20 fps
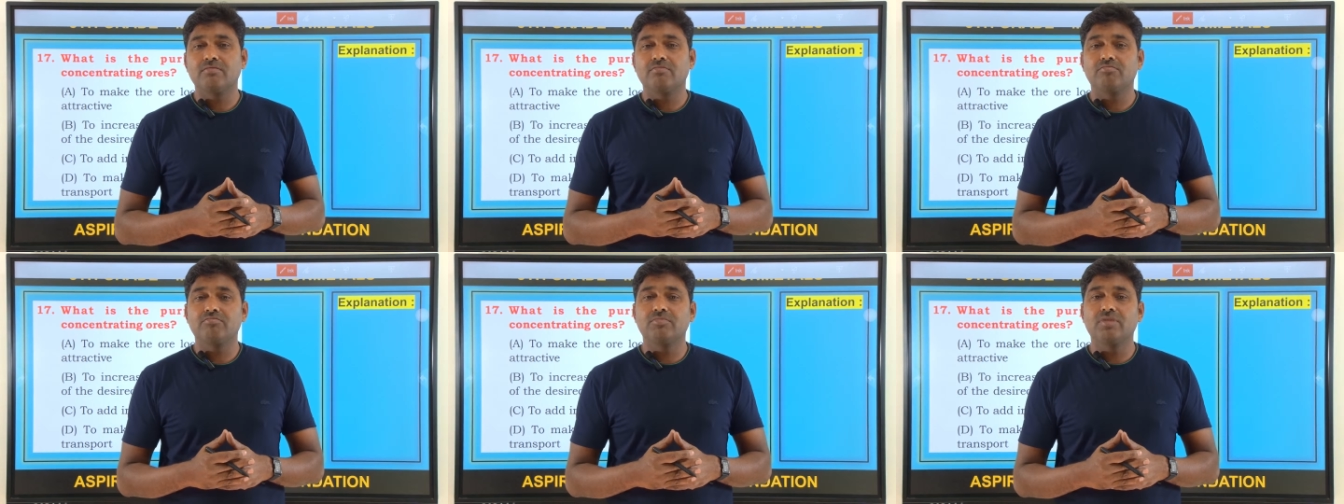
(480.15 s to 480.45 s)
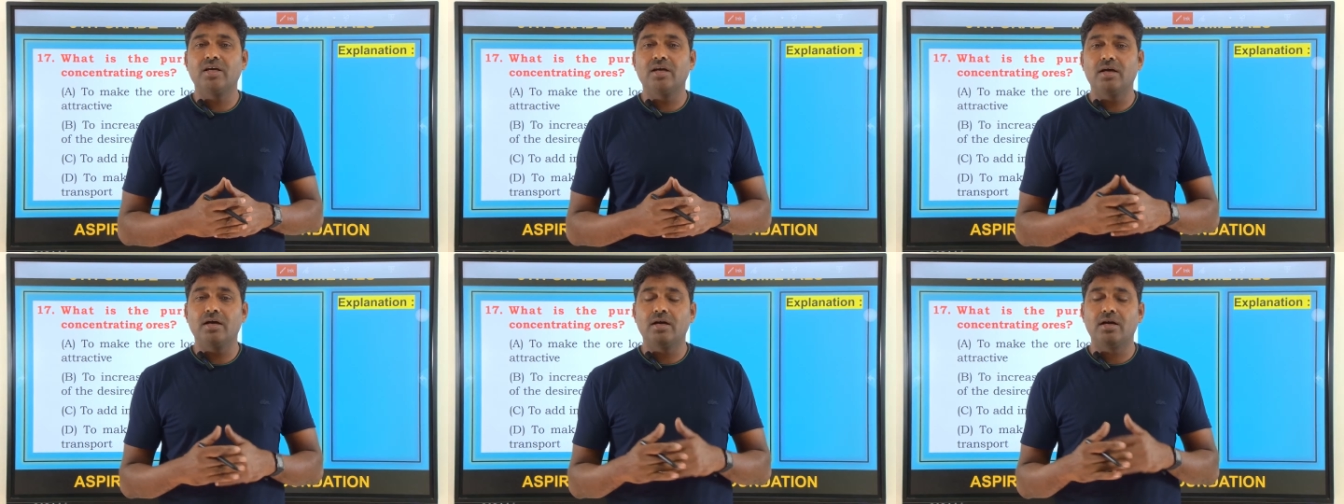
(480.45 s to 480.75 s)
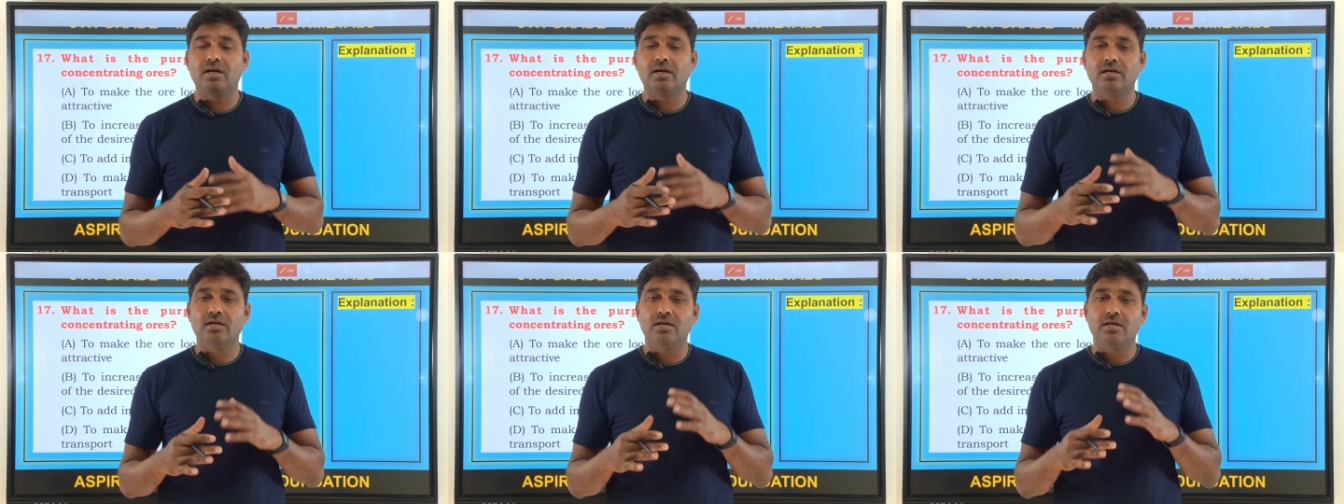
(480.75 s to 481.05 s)
They
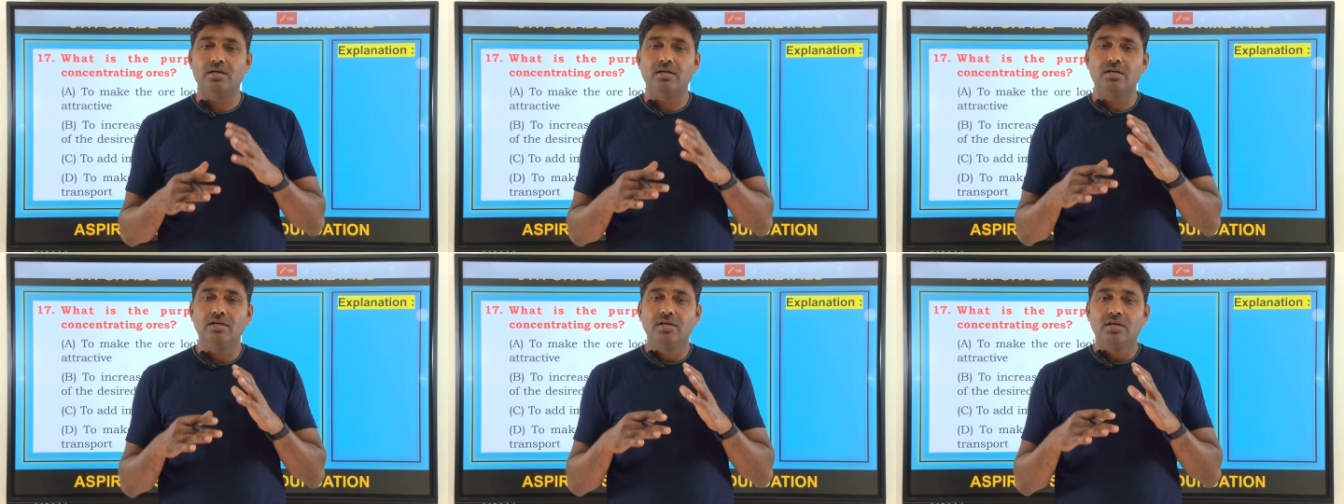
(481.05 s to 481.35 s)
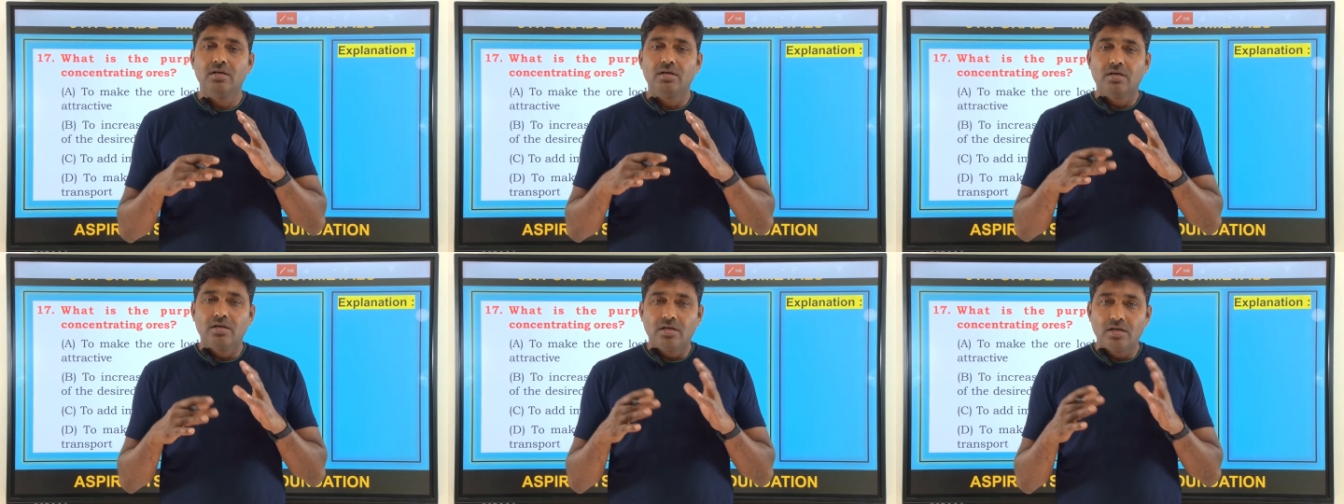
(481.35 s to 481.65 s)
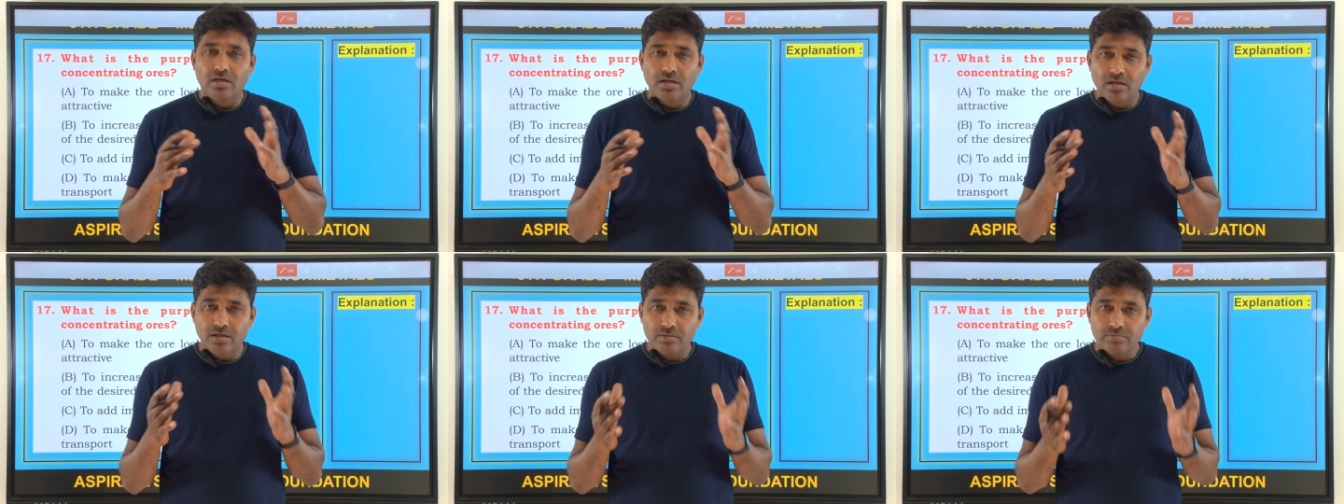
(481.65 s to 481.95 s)
are
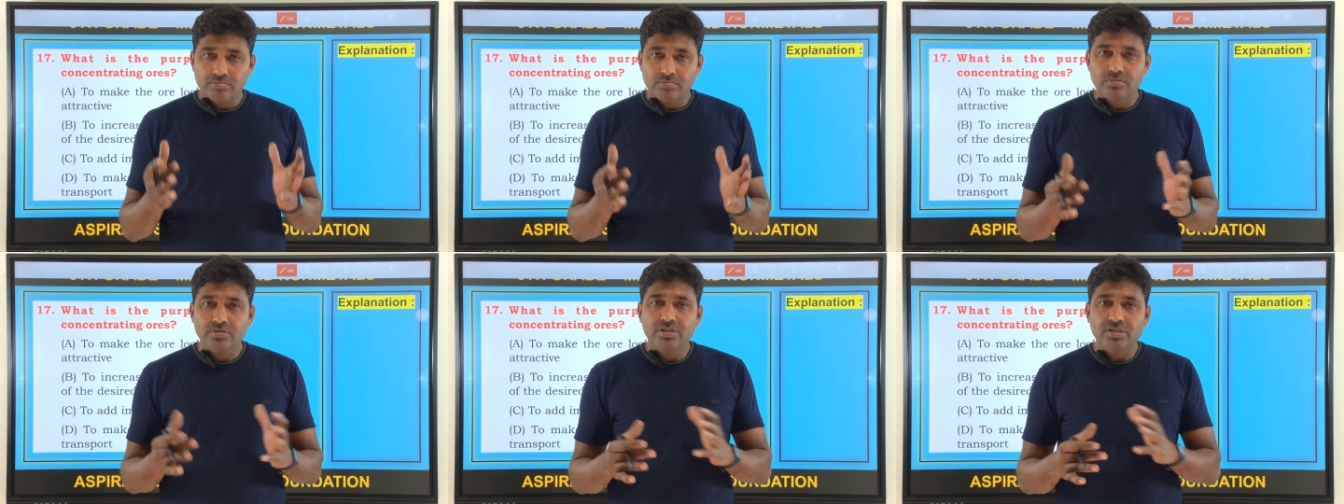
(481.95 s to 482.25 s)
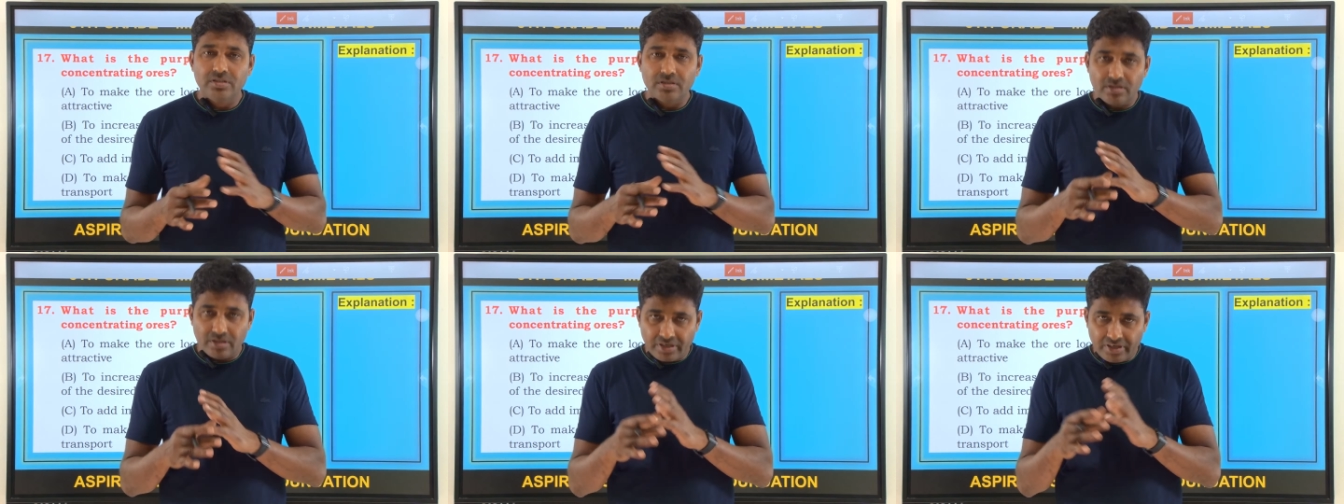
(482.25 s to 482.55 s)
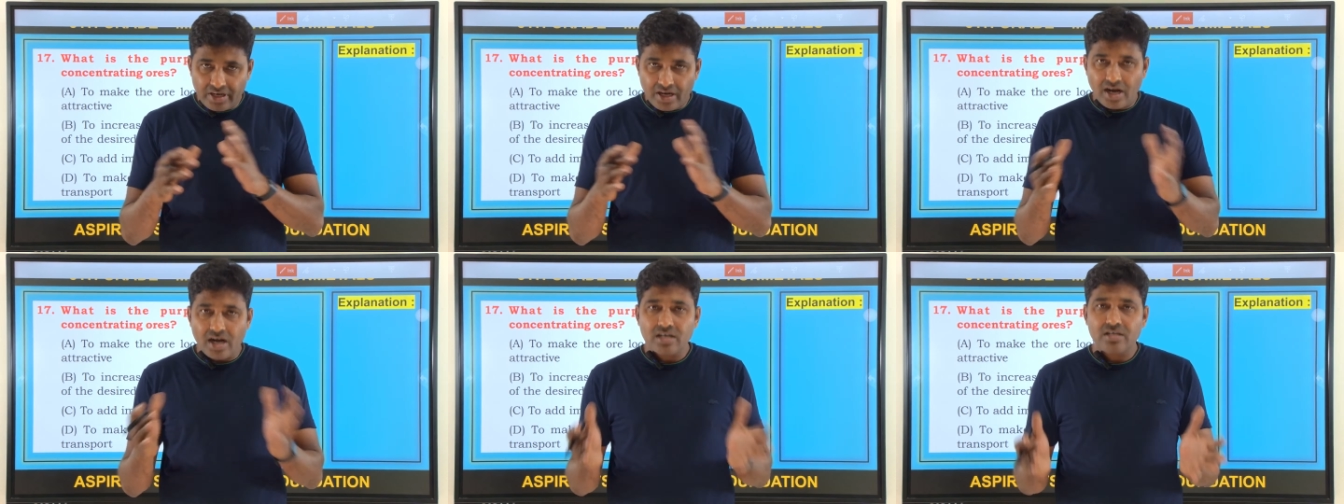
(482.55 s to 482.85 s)

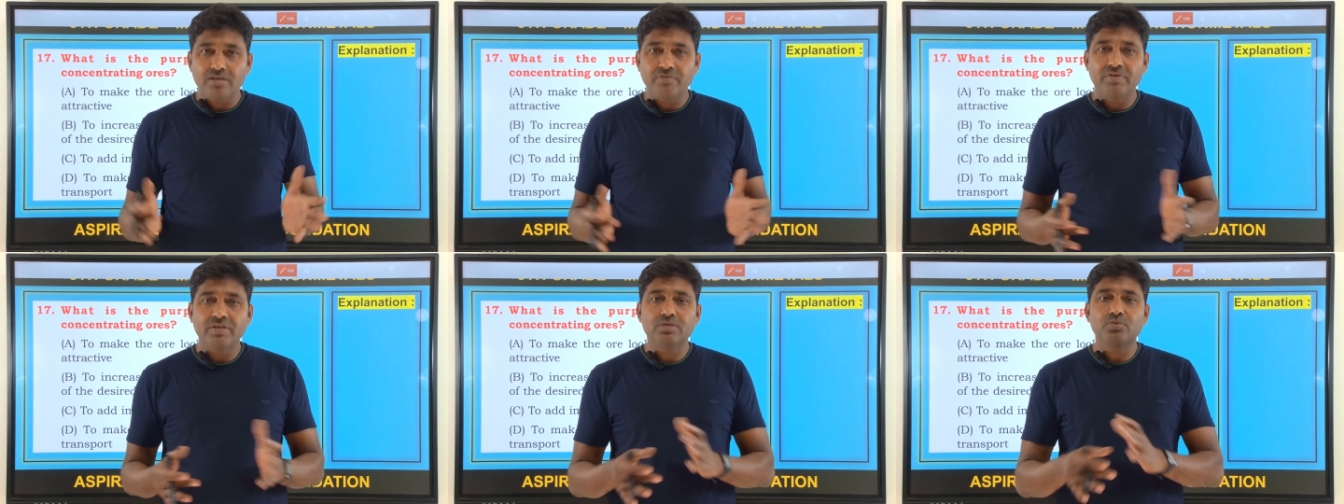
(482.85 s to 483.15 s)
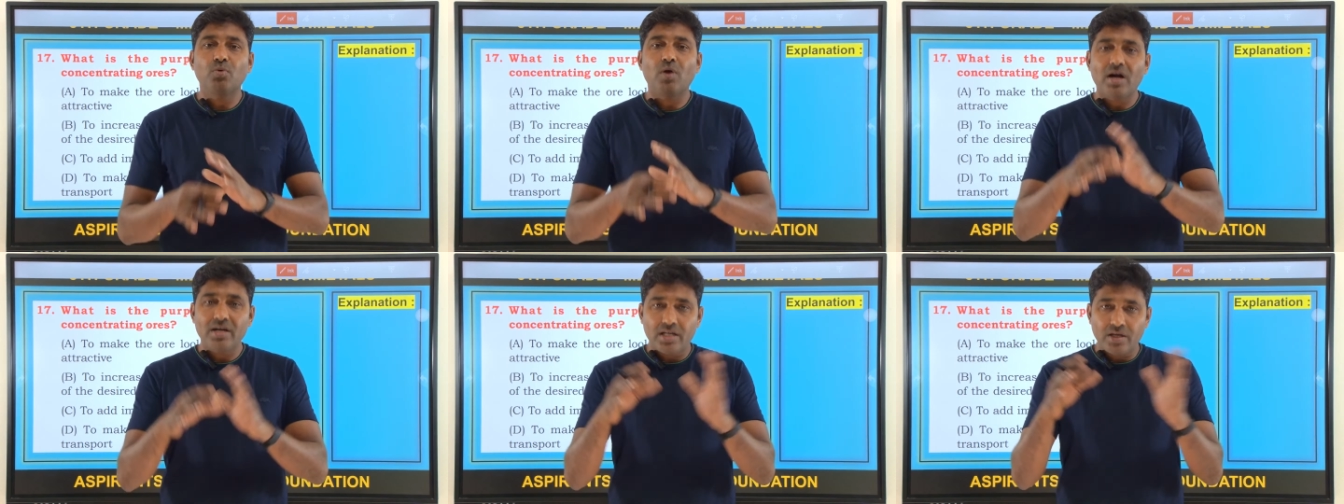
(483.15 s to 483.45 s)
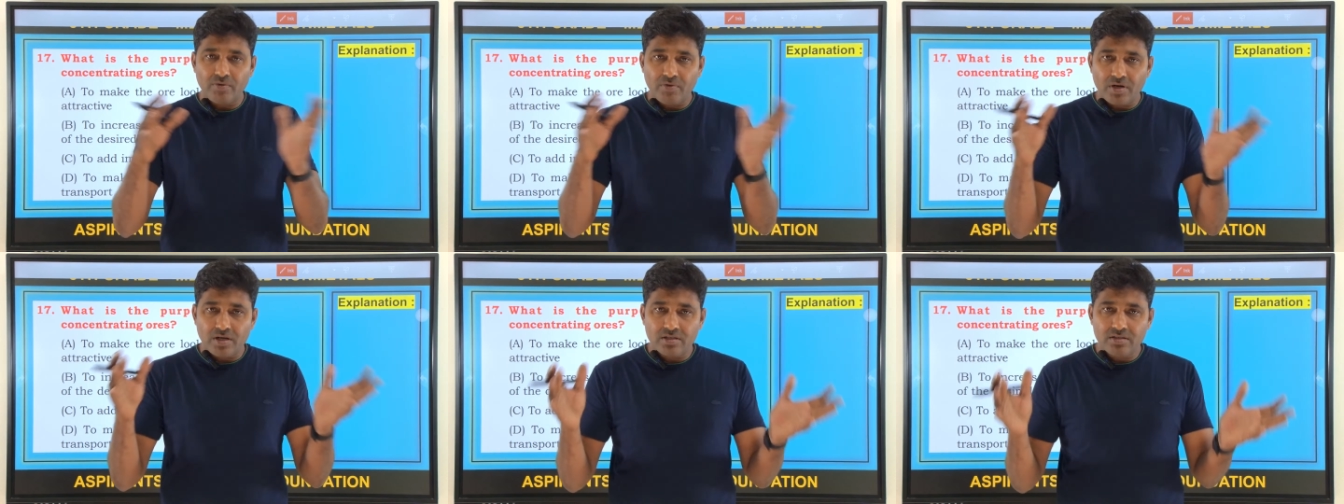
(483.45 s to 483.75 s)
react with
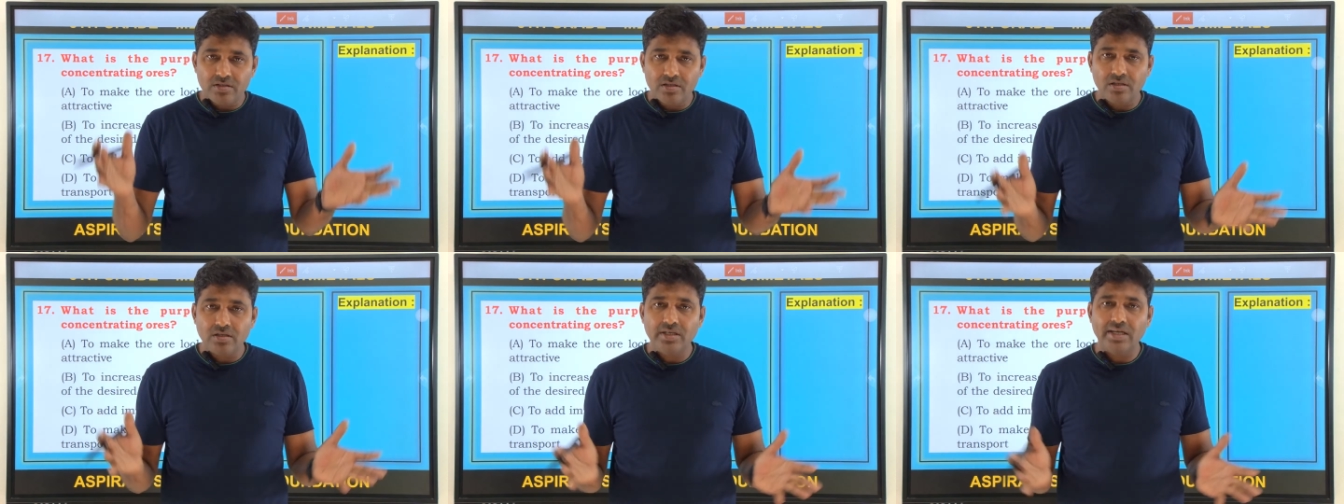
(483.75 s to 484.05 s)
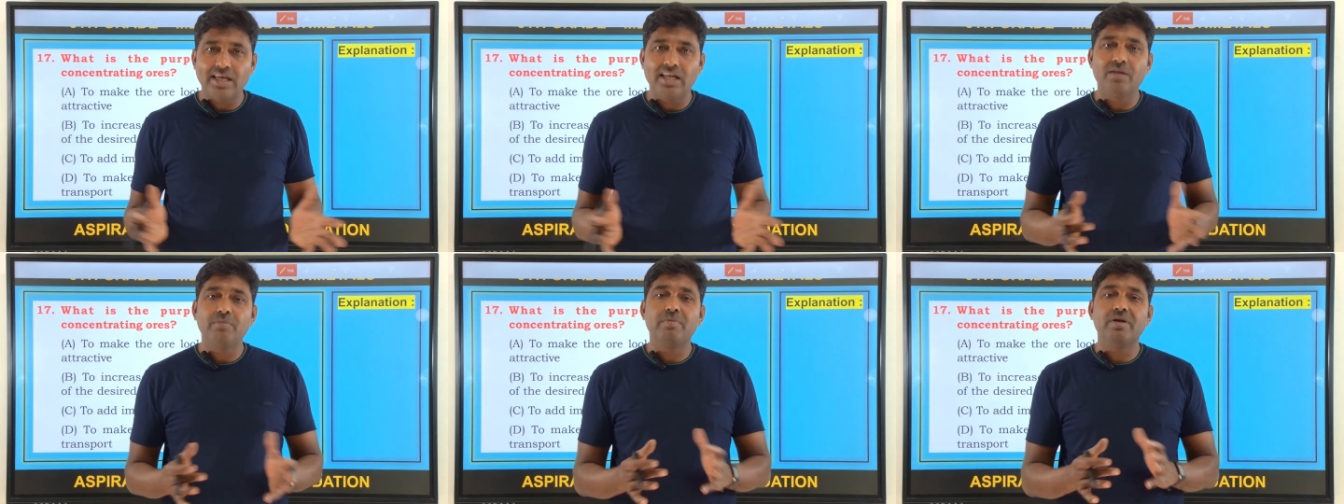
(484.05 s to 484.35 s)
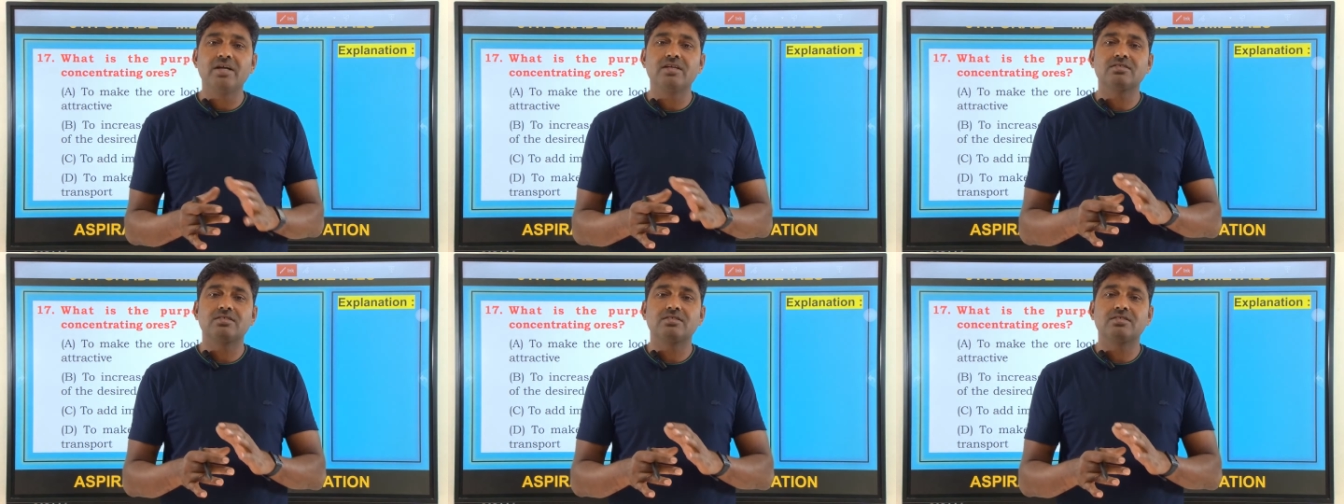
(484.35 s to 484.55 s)
whatever the elements